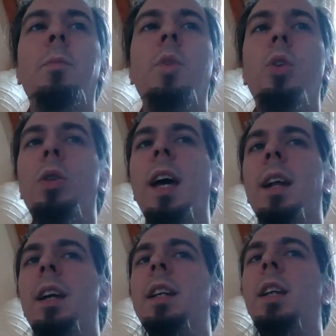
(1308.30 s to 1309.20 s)
you
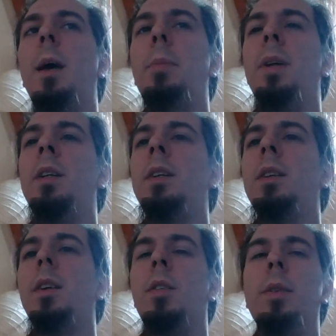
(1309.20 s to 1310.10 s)
can, and it happened
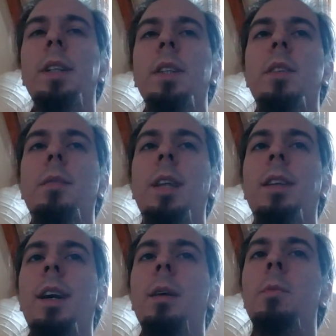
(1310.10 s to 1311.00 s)
already several
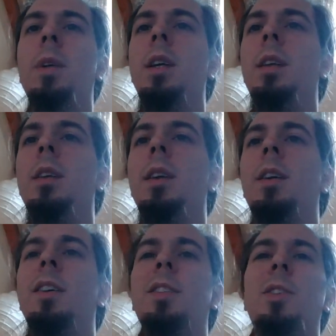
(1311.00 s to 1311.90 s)
times in
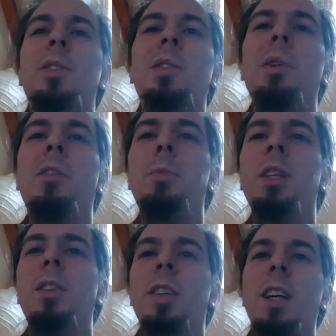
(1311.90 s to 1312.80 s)
the history of
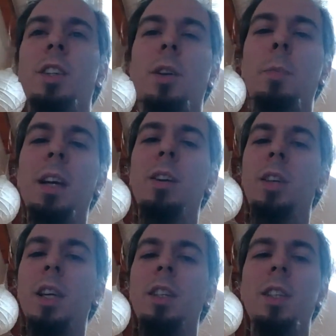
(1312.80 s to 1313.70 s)
Bitcoin Cash, a miner
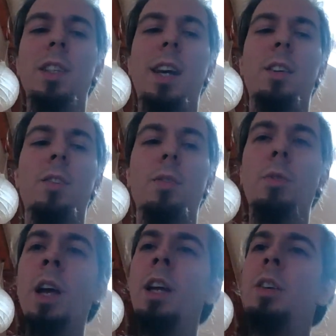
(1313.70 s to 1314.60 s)
can decide
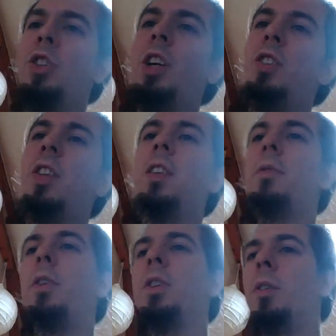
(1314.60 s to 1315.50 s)
to change the
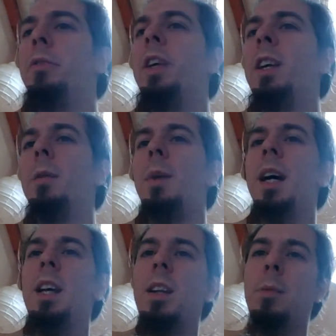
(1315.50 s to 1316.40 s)
default config and
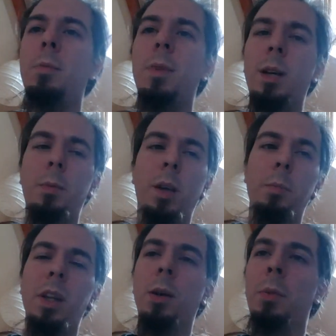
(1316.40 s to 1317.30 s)
mine a
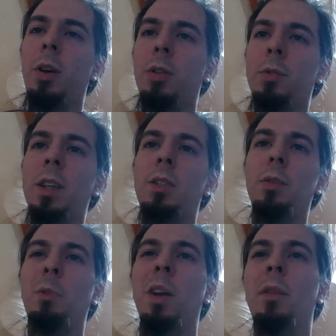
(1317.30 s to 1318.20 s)
bigger block, right?
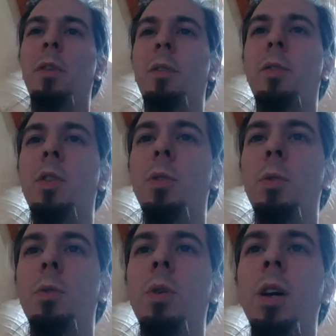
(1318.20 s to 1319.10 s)
So we have a
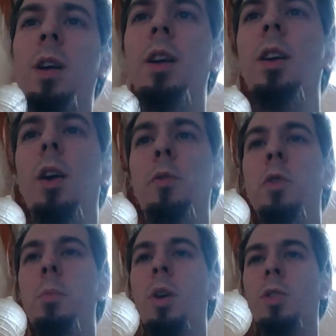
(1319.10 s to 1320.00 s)
few
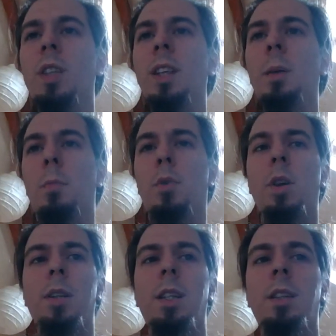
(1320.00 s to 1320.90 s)
blocks that are
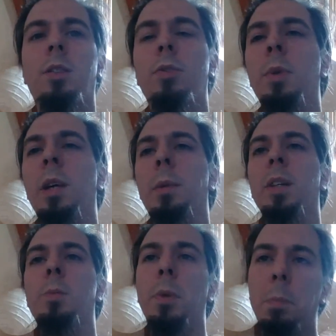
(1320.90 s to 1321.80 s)
more than 2
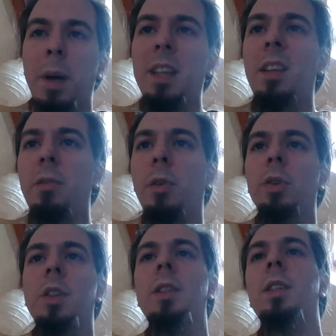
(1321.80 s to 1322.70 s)
megabytes, but by default,